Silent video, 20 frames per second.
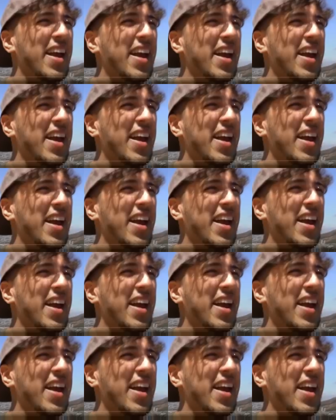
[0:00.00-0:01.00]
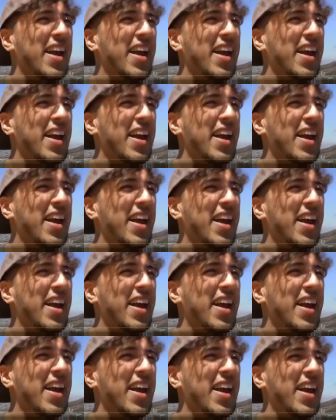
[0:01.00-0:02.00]

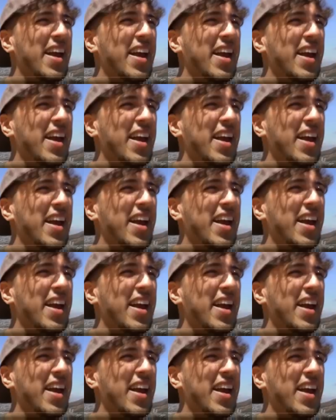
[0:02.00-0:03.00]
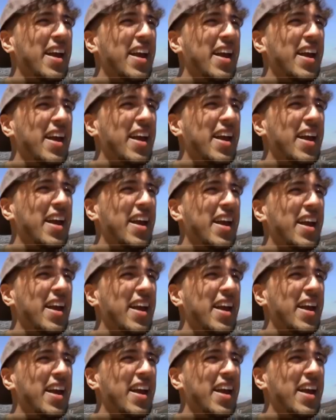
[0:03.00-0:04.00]

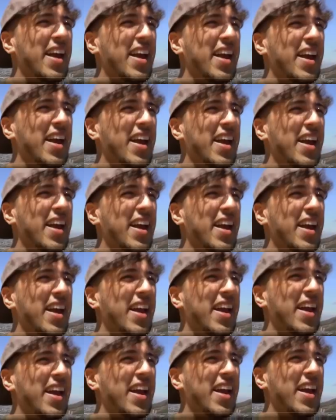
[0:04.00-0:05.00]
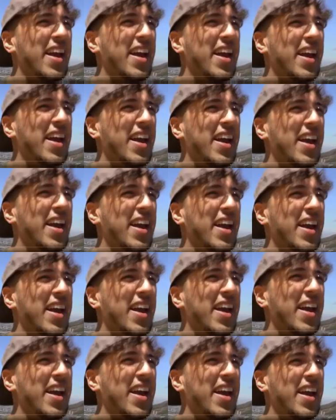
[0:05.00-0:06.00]

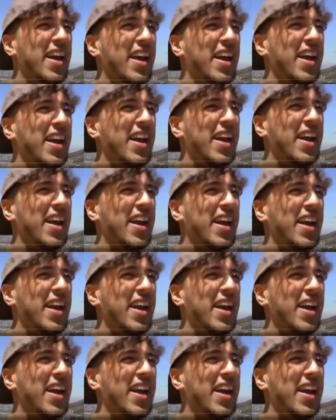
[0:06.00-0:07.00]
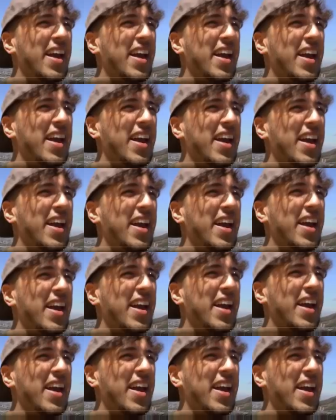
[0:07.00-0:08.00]
(silent)